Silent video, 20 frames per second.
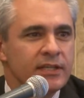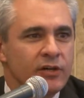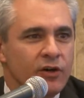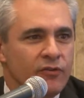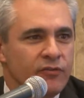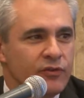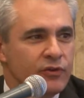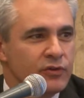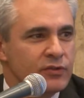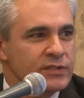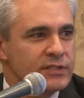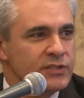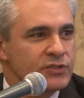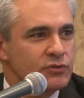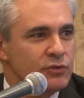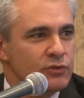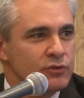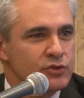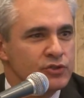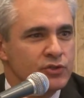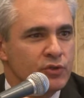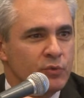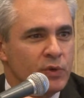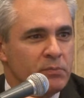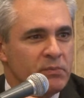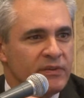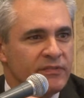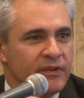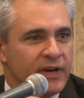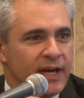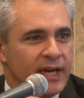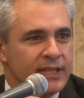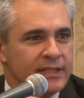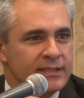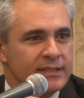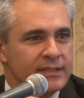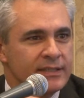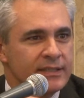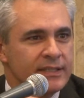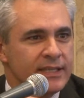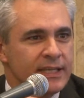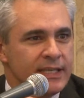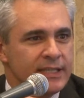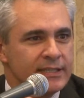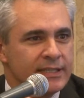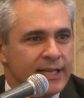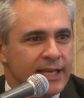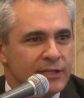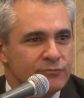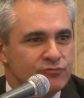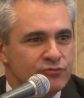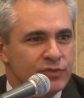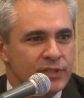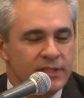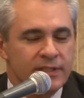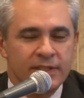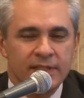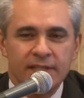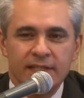Of course, the solution will be found uh, in the country